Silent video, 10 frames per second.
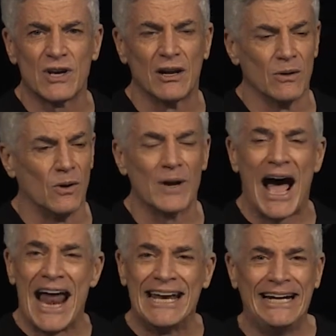to say, Lord,
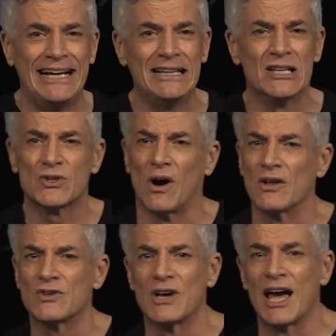I need this
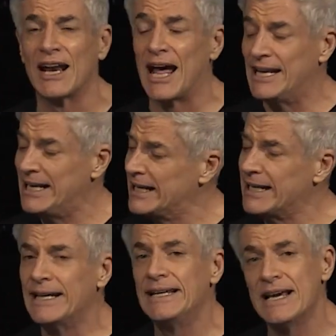answer, and I
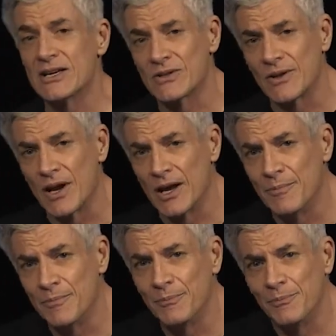needed it yesterday.